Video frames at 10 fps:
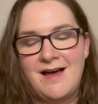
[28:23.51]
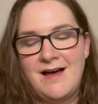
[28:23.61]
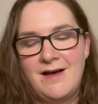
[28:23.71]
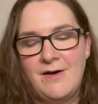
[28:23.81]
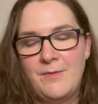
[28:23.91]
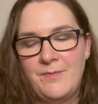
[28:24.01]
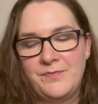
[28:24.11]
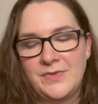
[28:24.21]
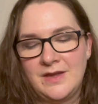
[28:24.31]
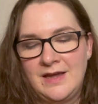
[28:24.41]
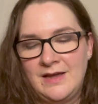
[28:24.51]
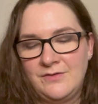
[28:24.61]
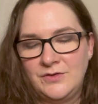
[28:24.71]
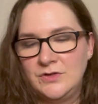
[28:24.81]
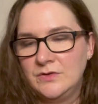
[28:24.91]
I
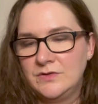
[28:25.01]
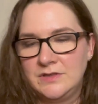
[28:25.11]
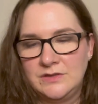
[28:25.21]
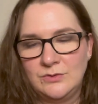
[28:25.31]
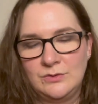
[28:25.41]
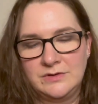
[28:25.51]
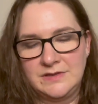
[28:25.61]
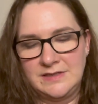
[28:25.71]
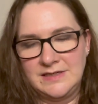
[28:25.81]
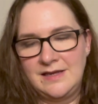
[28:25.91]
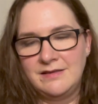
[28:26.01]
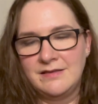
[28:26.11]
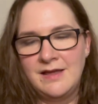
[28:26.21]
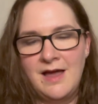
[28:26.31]
haven't used it all to death,